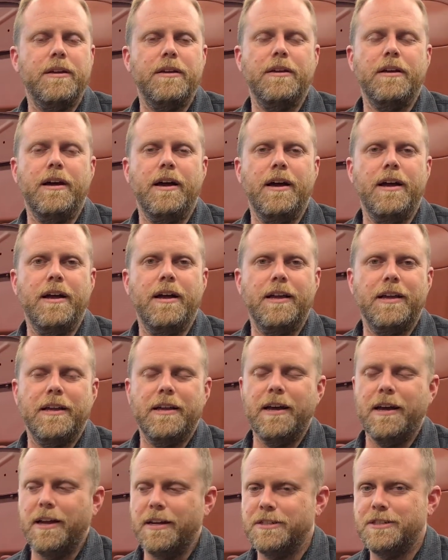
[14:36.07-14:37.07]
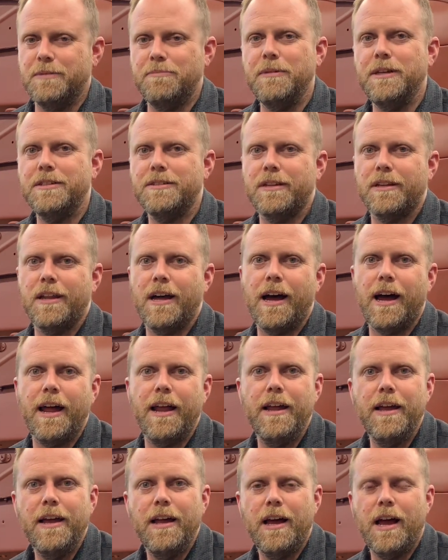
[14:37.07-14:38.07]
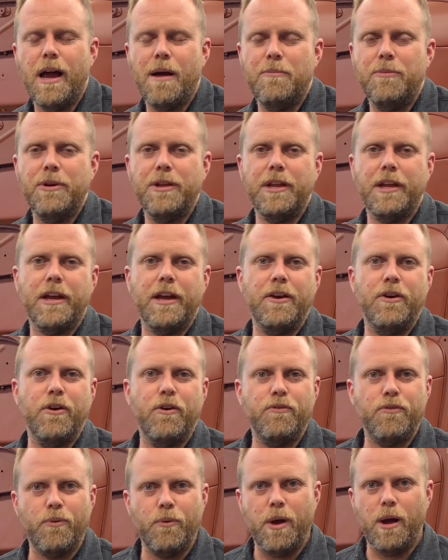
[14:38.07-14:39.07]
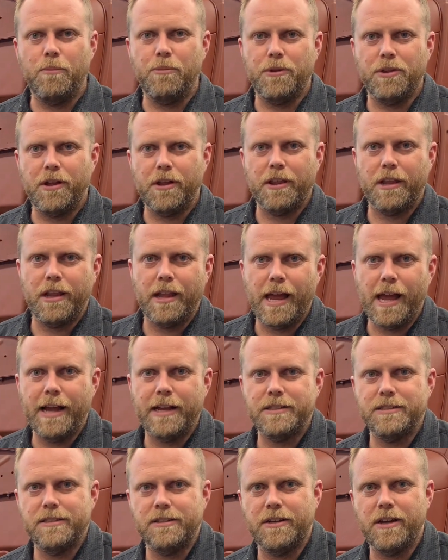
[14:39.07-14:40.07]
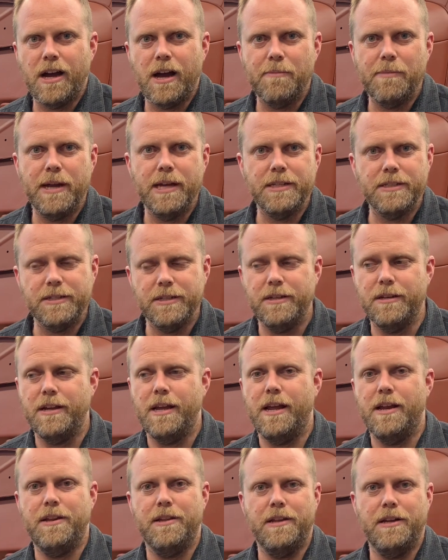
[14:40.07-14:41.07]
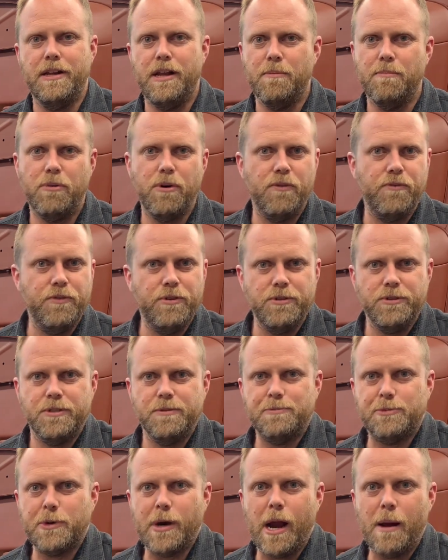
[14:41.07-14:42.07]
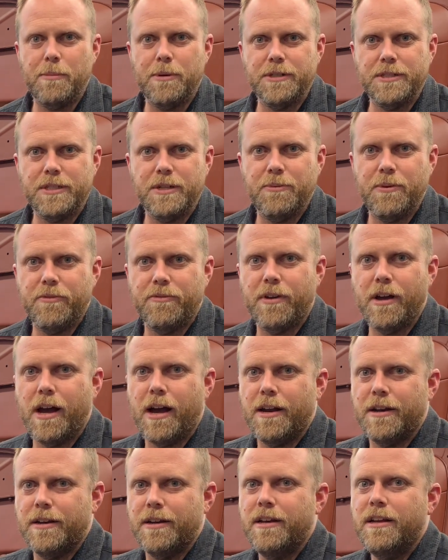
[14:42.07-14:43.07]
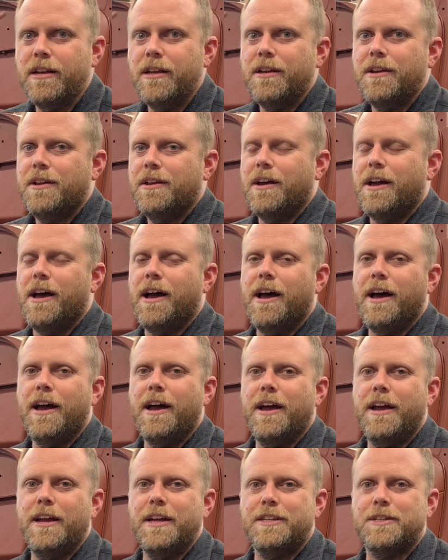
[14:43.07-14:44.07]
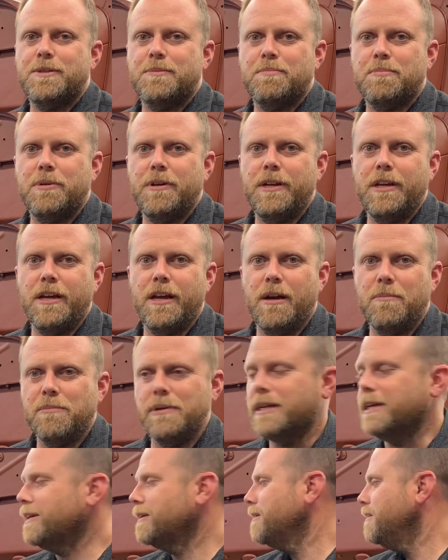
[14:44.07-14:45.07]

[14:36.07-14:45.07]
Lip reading: Gosh, it means a lot. I'm really kind of overwhelmed with all the likes and comments and the number of new subscribers that we've gotten. It's pretty humbling.